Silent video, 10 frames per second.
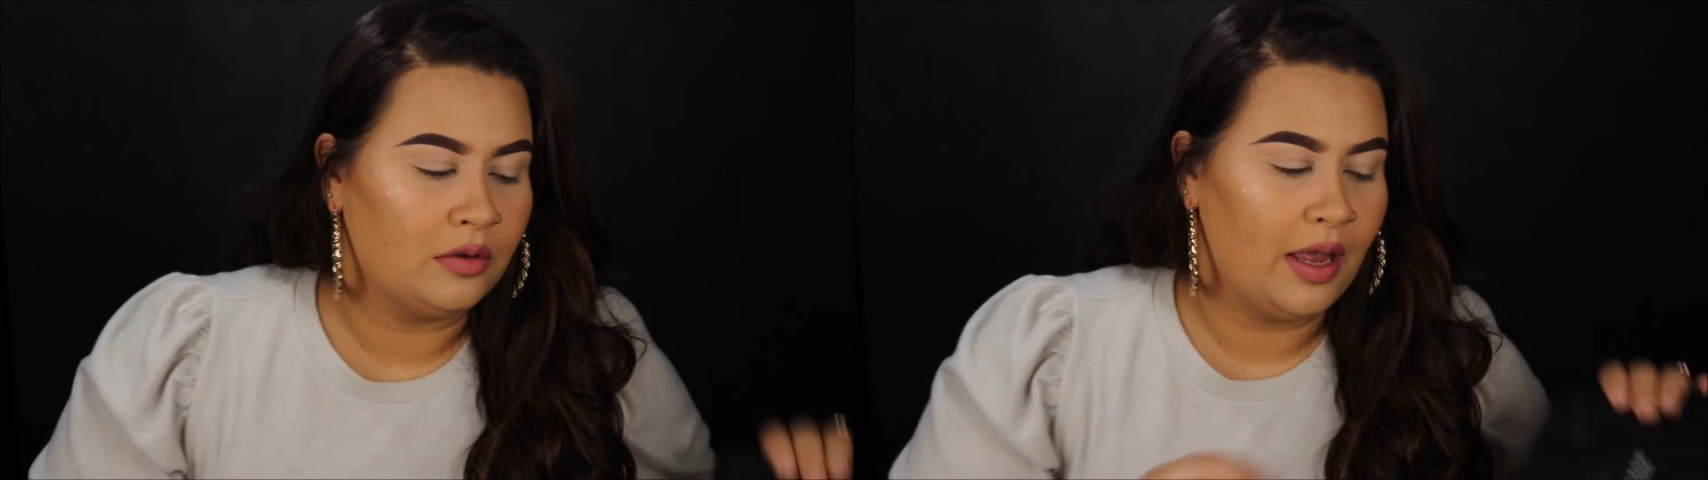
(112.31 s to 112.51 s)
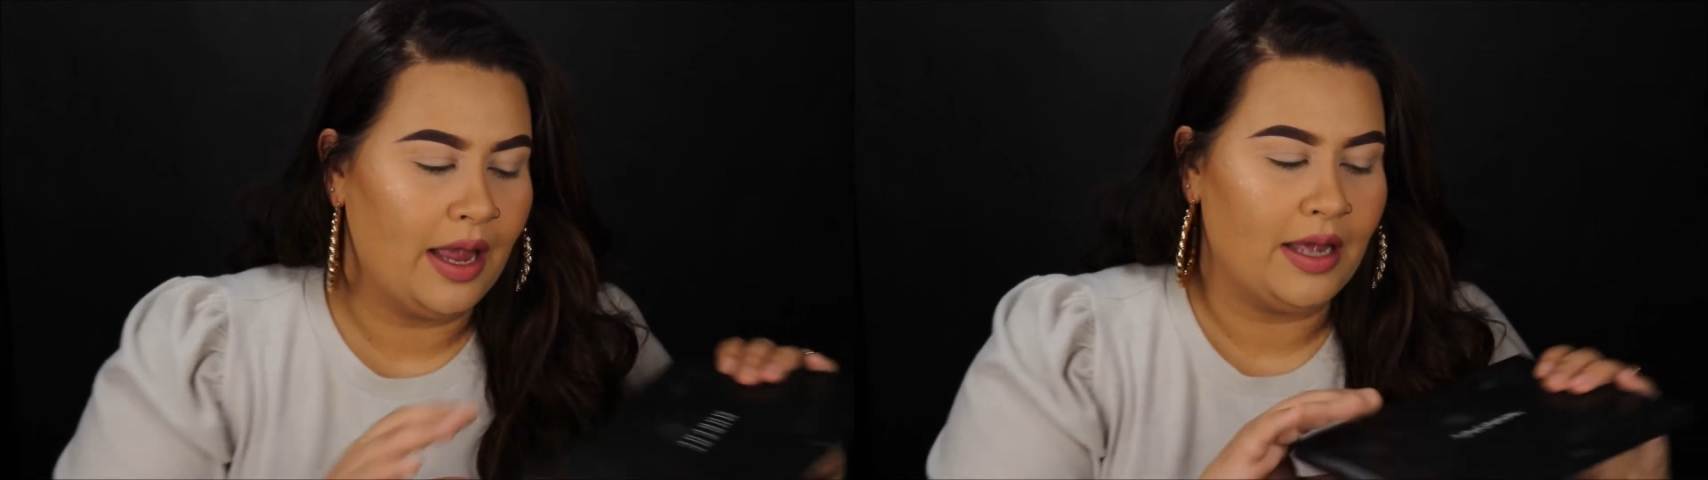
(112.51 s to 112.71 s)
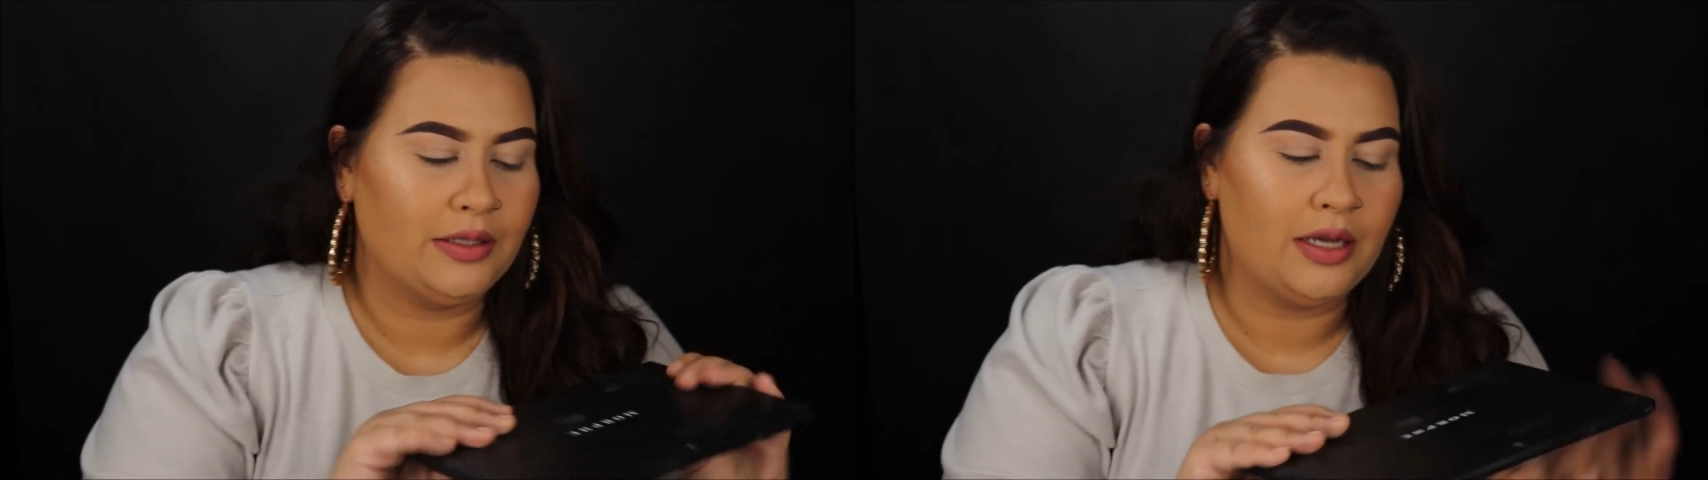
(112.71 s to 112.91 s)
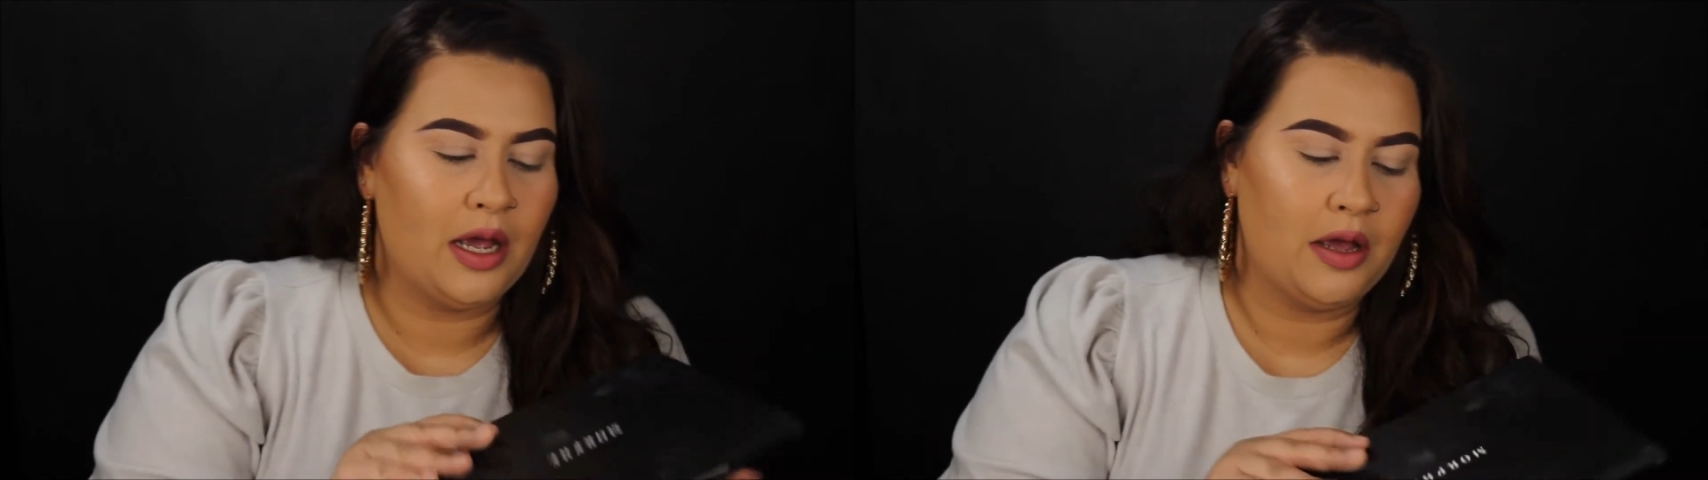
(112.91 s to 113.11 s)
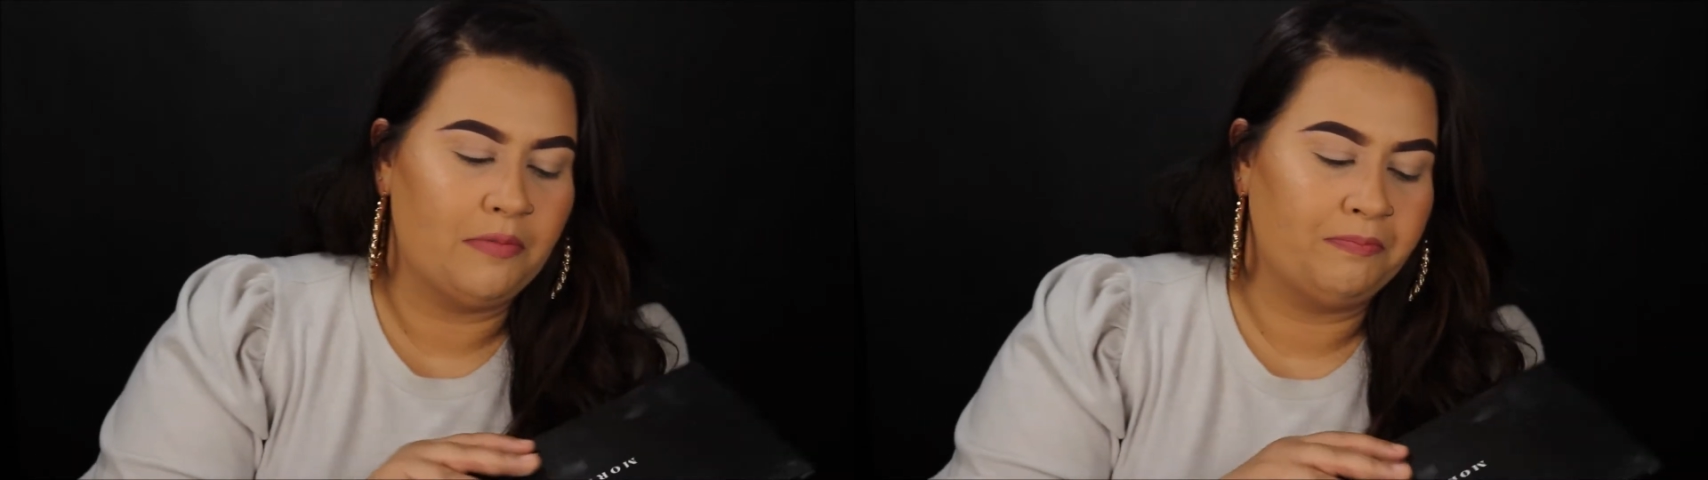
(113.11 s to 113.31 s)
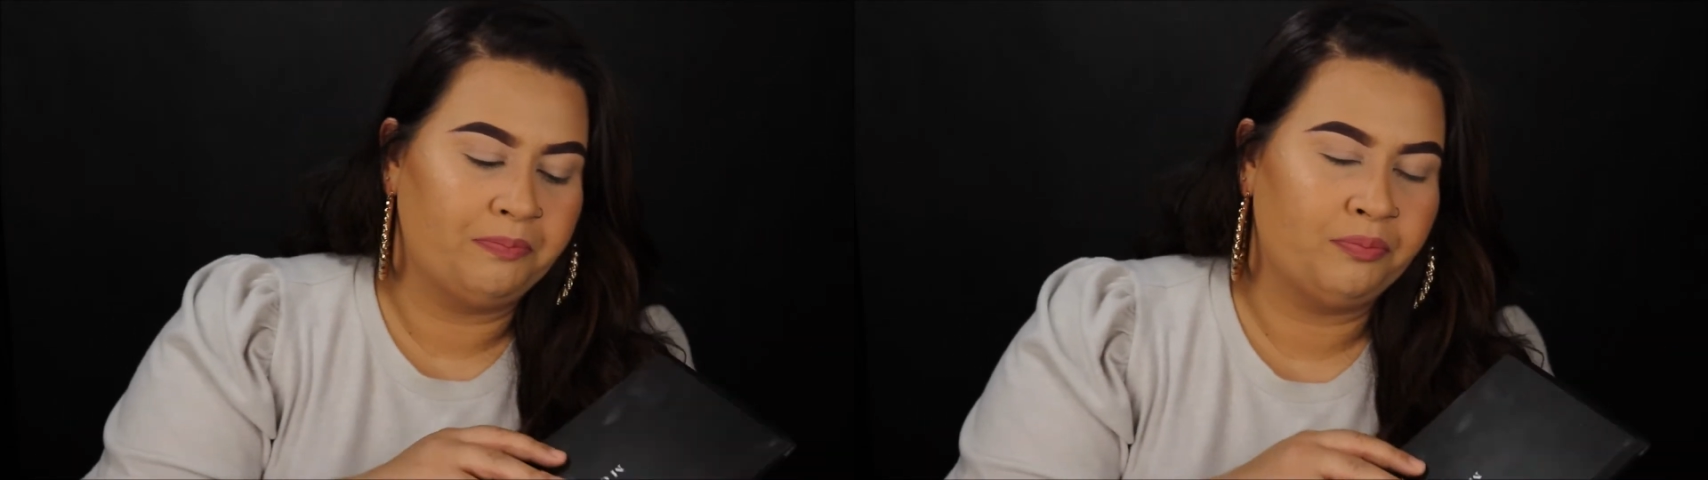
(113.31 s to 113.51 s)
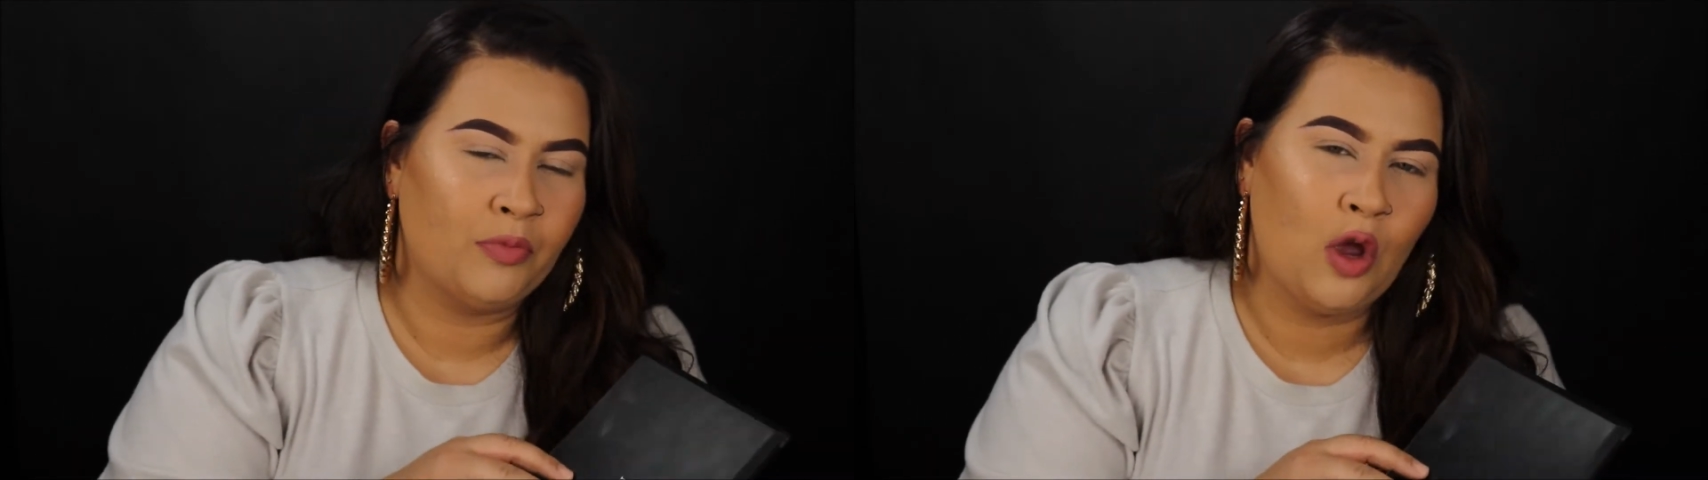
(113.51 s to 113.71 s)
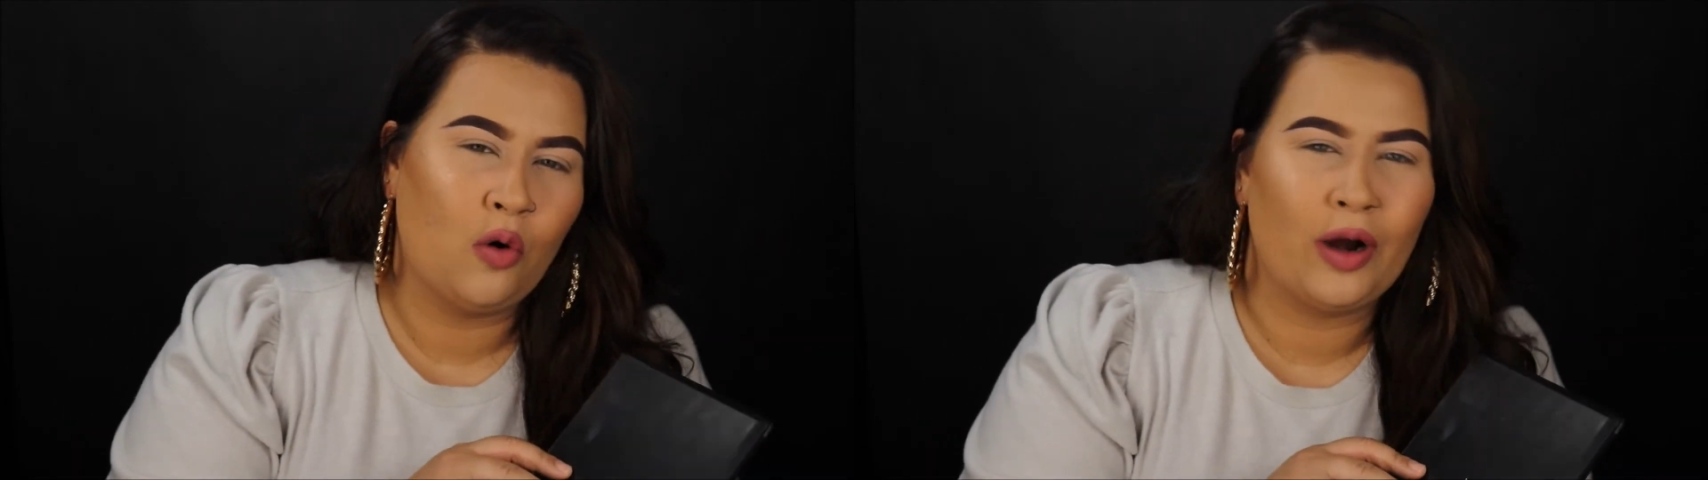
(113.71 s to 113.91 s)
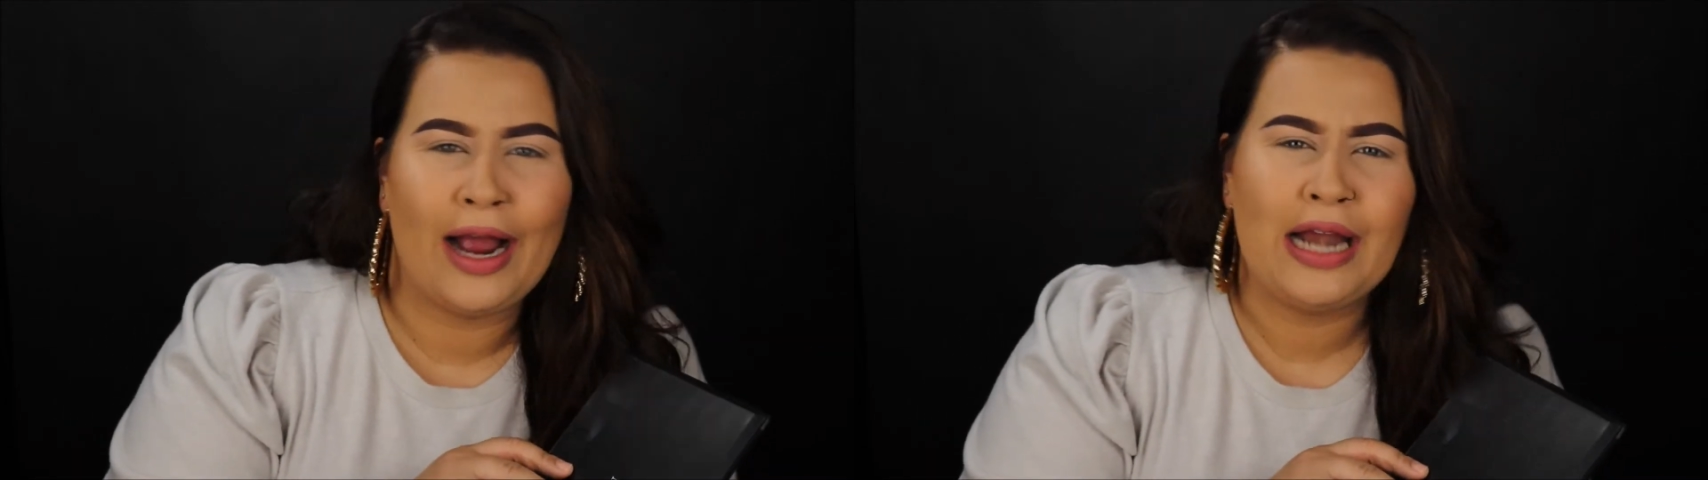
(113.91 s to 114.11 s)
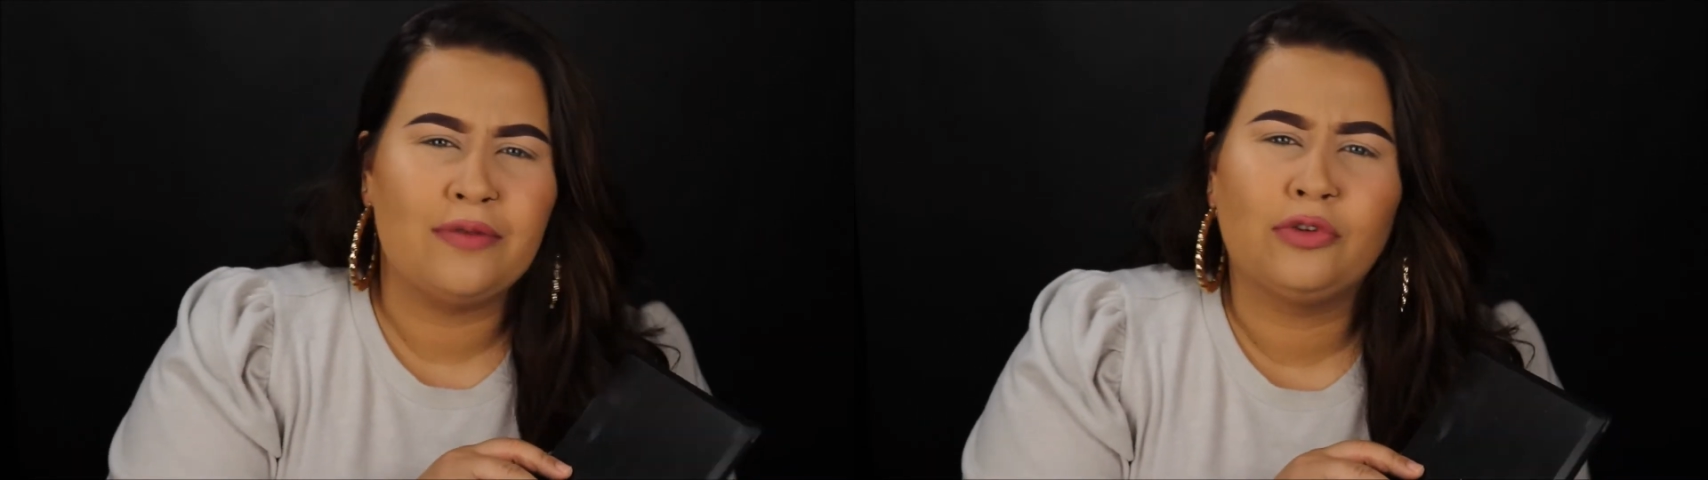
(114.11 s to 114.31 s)
and or
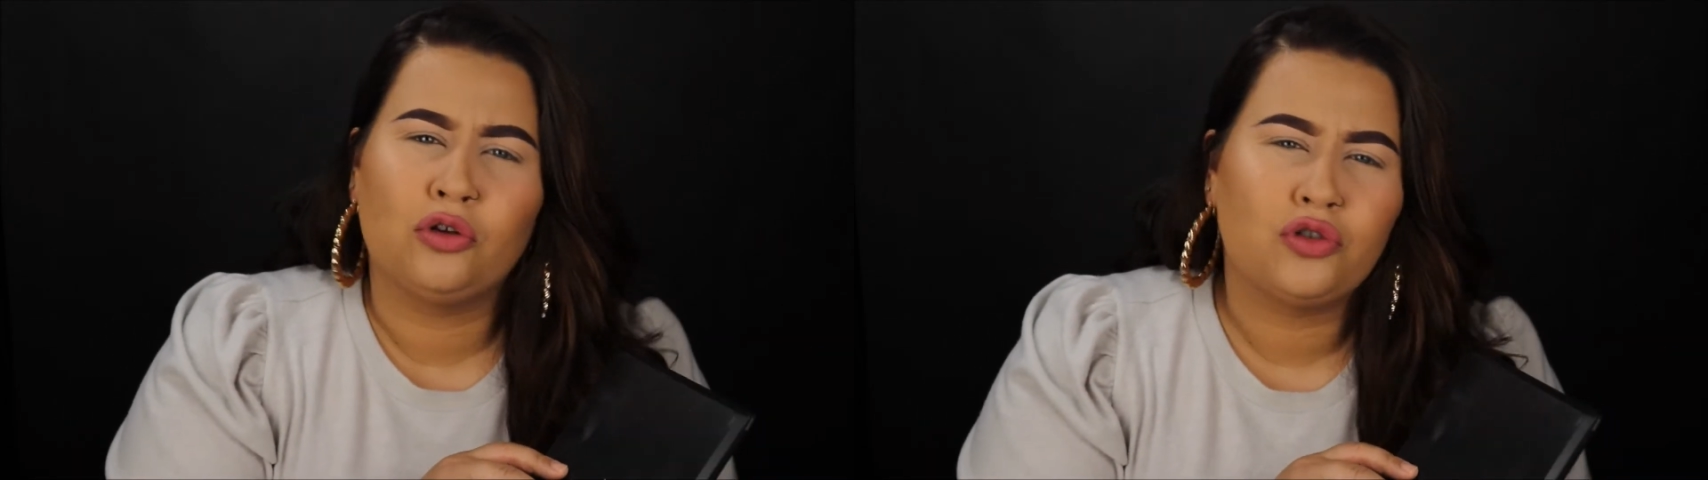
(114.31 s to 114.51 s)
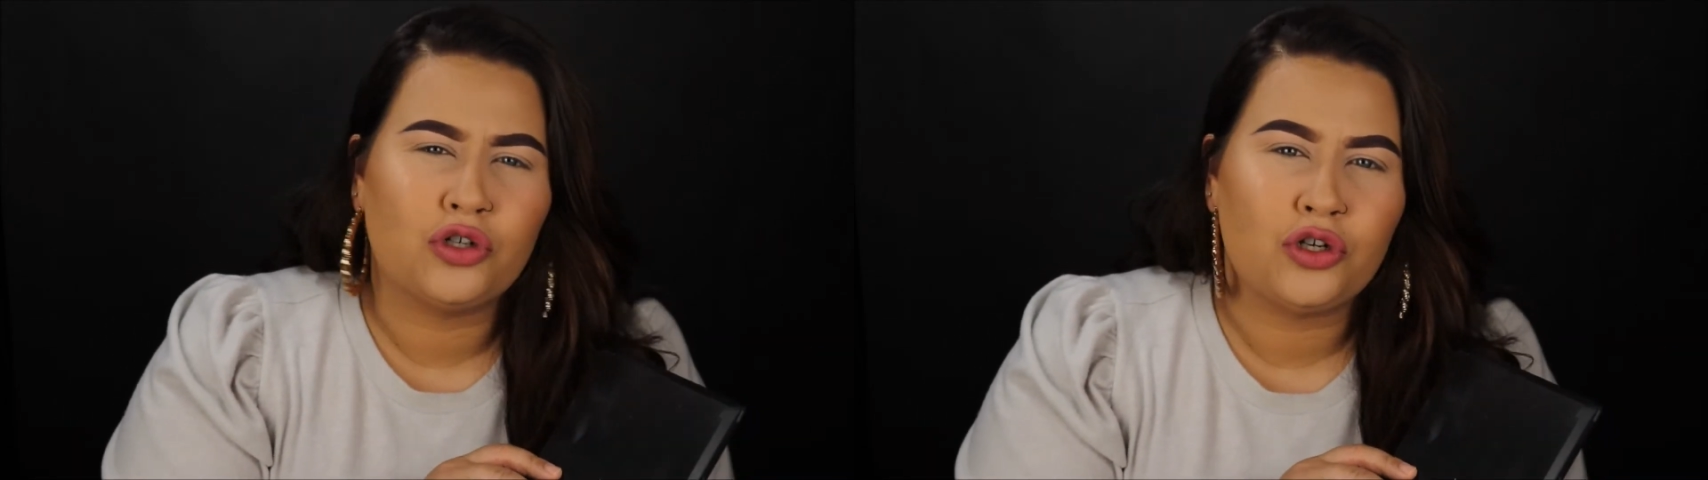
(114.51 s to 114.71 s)
kind of closer